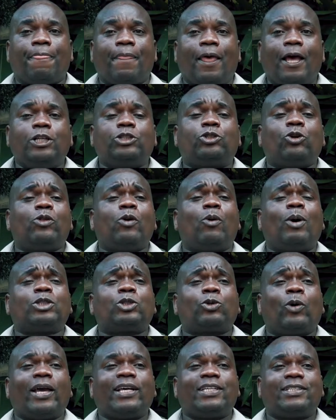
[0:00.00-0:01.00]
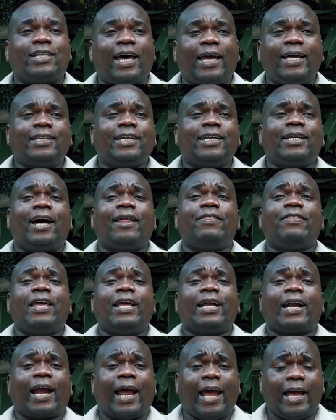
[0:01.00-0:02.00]
And so they were so excited and they
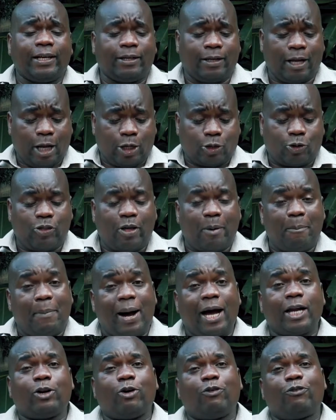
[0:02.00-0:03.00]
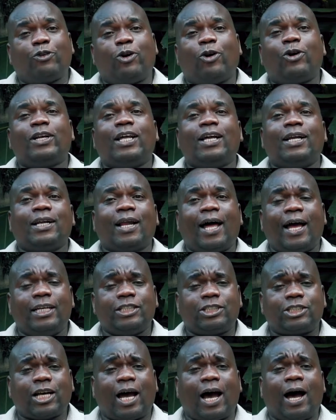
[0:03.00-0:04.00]
ran to the man of God,
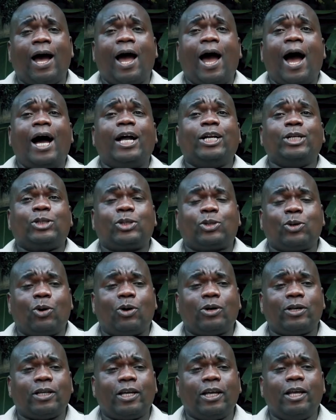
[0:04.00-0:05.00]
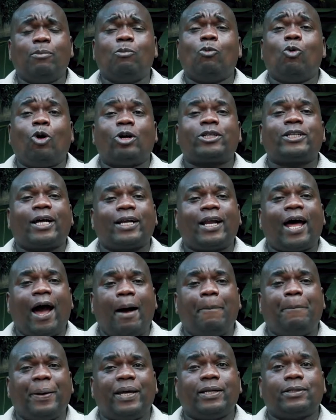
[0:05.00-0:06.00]
Elisha, and told him what had
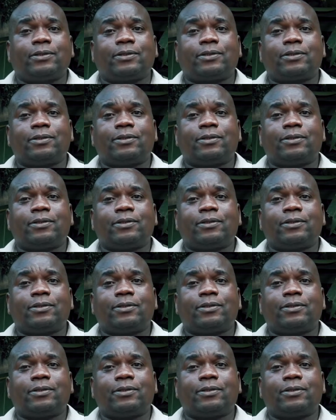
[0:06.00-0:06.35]
happened.